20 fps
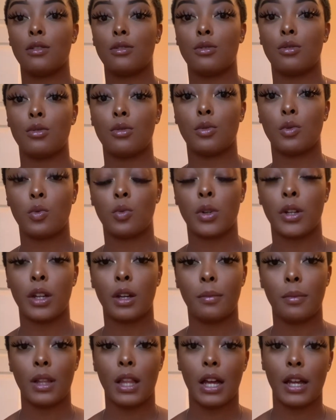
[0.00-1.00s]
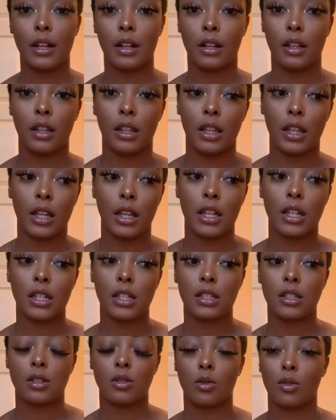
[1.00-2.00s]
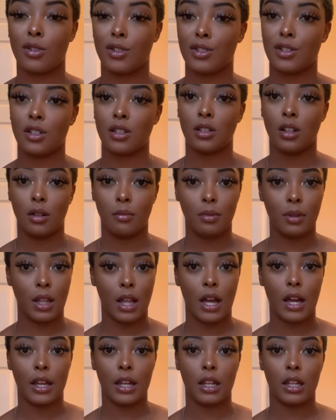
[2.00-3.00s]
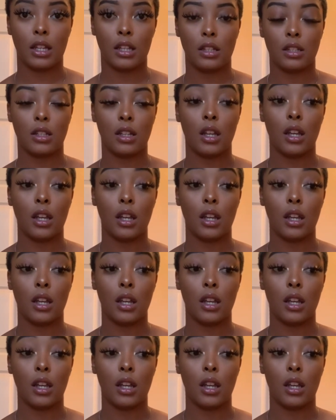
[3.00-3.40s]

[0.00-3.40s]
to reapply your lace or just apply it